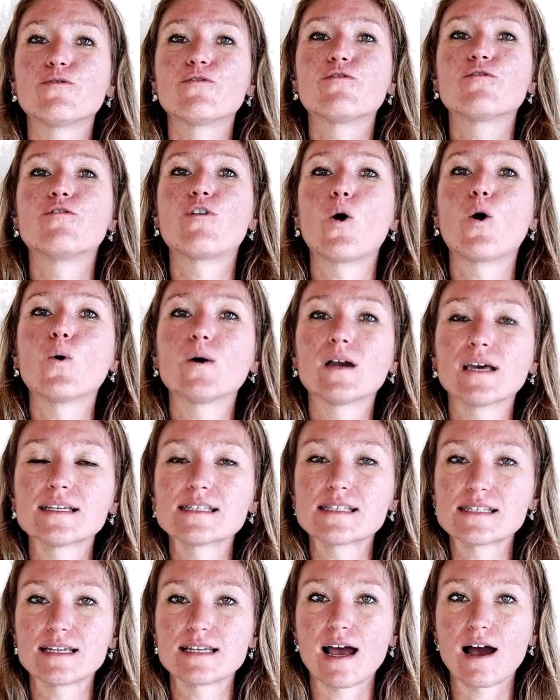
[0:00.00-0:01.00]
focus
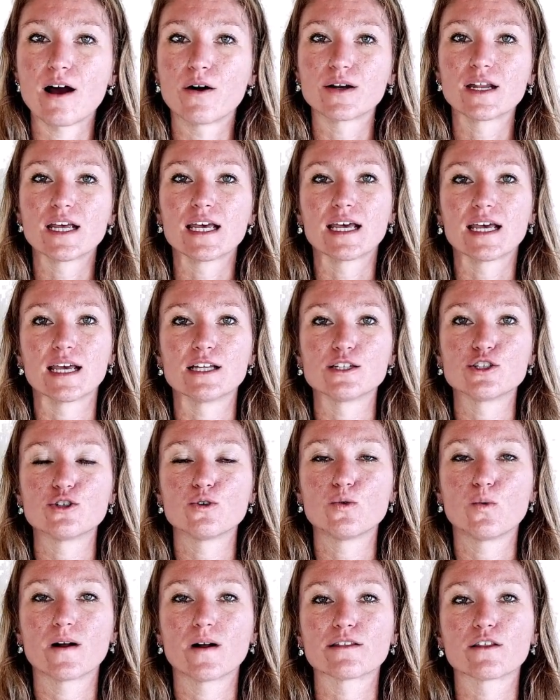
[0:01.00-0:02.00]
down into
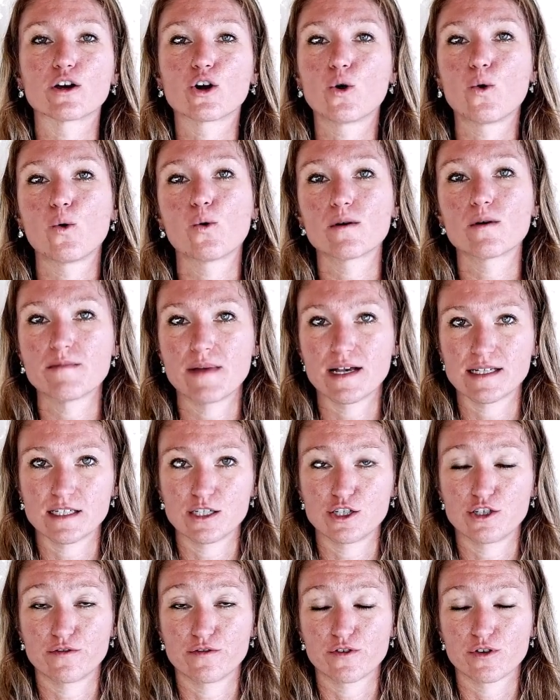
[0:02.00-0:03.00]
what the core message
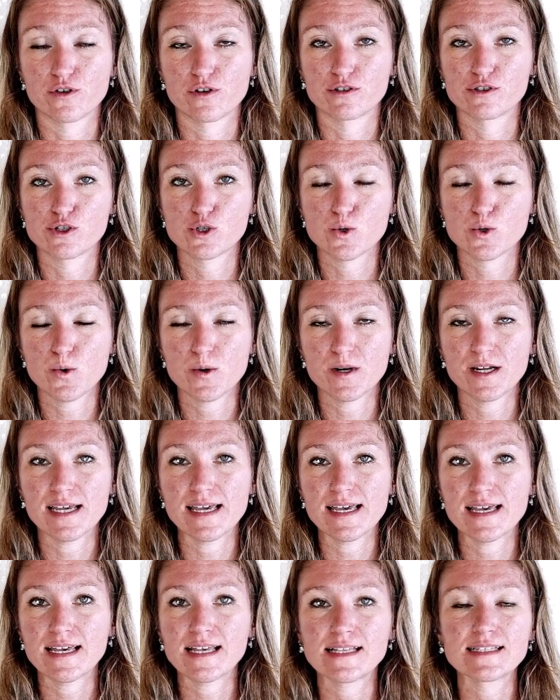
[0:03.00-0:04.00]
of your story
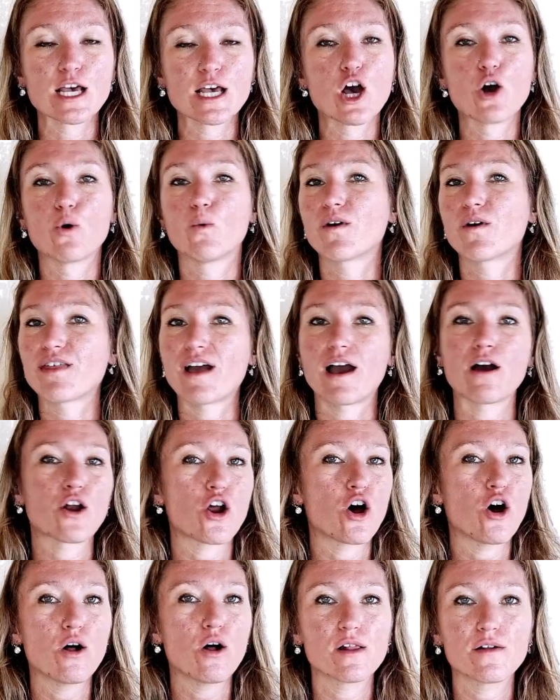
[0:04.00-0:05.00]
is without
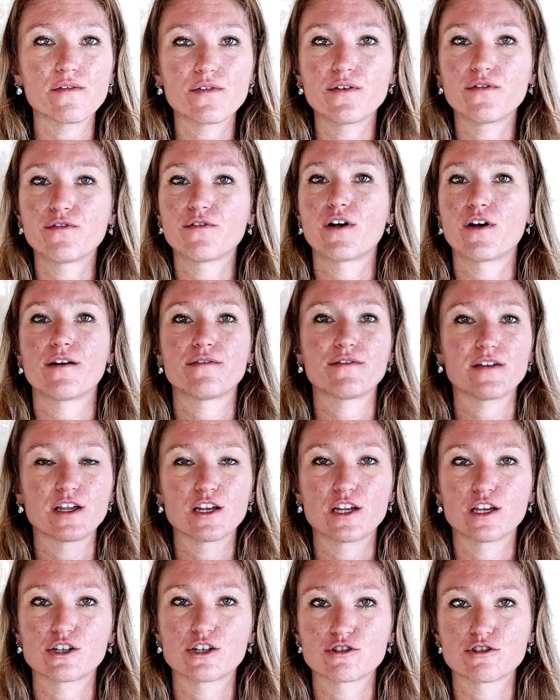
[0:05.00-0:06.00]
all of the fluff and
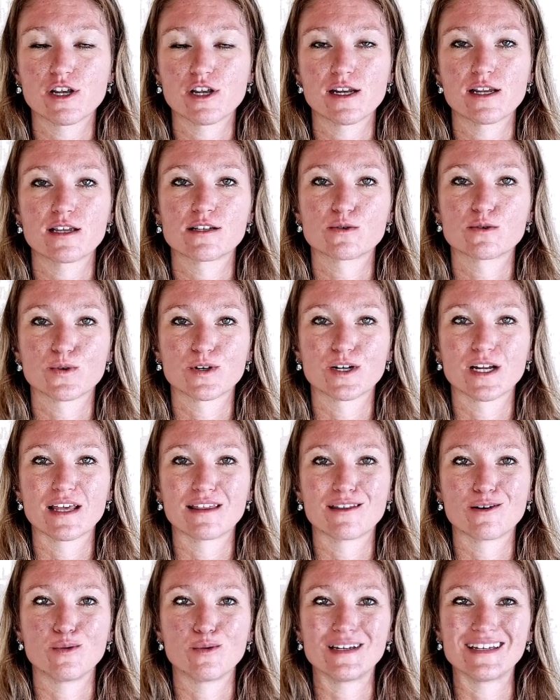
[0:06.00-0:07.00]
extraneous wording that
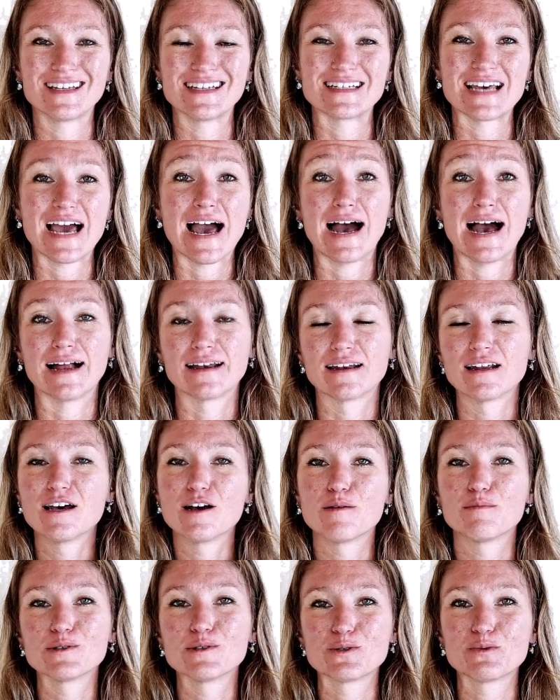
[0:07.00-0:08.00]
we need to add
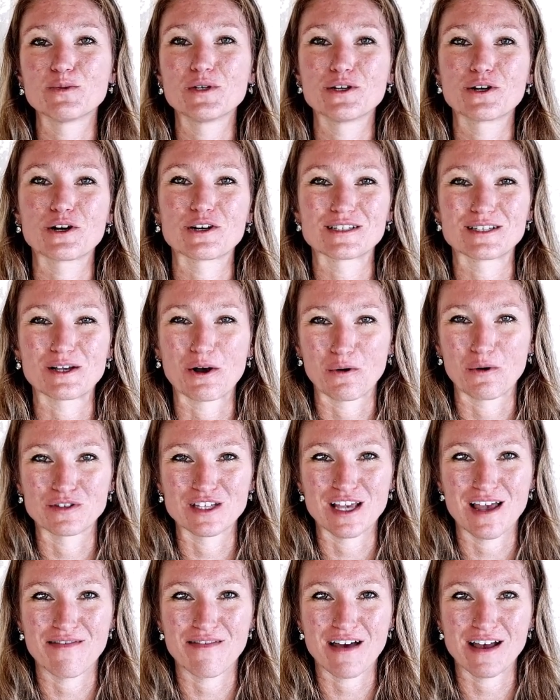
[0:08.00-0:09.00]
between ourselves
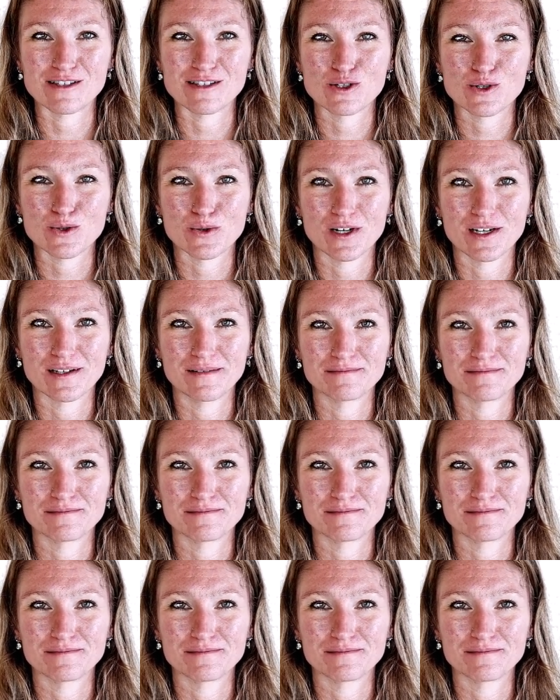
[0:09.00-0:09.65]
and that story.